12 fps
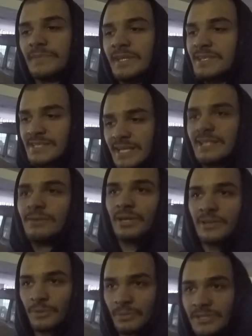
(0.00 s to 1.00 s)
He said that we
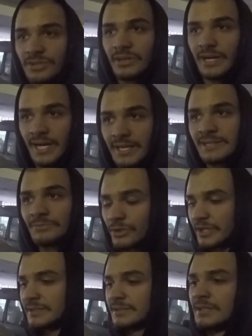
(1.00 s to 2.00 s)
can probably do it early in the
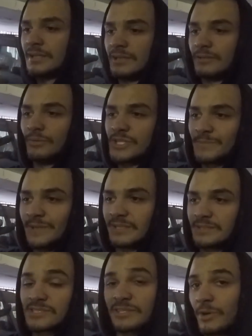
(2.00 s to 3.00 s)
morning, which
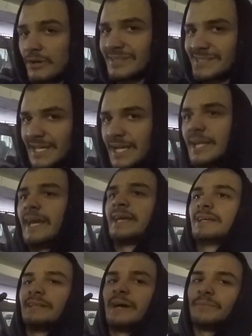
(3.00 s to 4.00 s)
means tomorrow is Saturday.
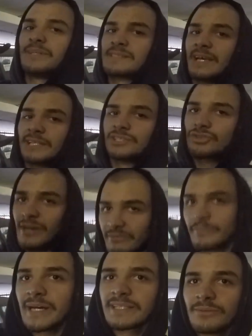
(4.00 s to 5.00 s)
That means I can drive
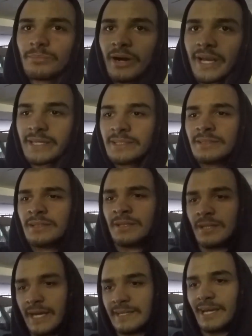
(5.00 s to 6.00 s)
it back to Brighton
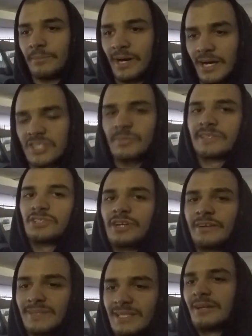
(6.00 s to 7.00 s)
and get my housemate to
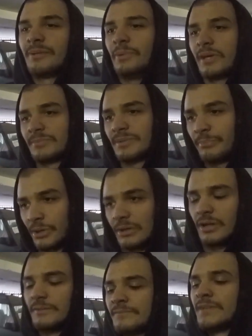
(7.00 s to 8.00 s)
drive me down and pick up the
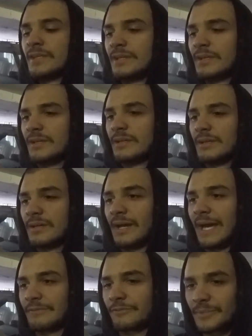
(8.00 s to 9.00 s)
Polo.
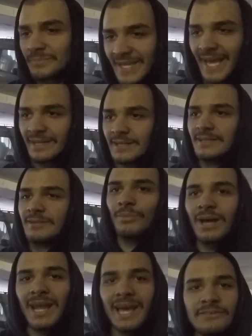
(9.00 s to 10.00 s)
And from then,
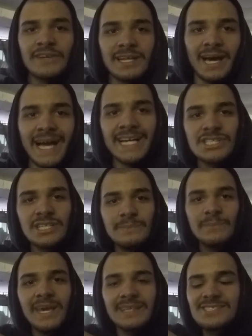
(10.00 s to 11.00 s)
my life can actually
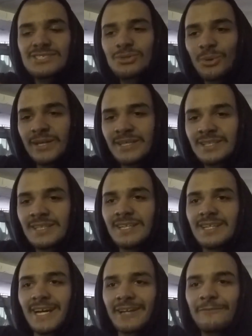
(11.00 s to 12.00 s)
get sorted.
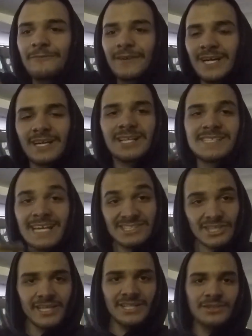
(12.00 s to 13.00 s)
And because I
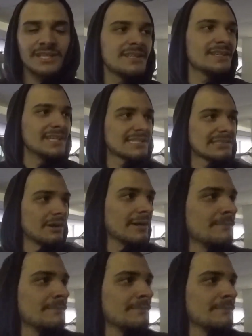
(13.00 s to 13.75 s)
started uni, it's long.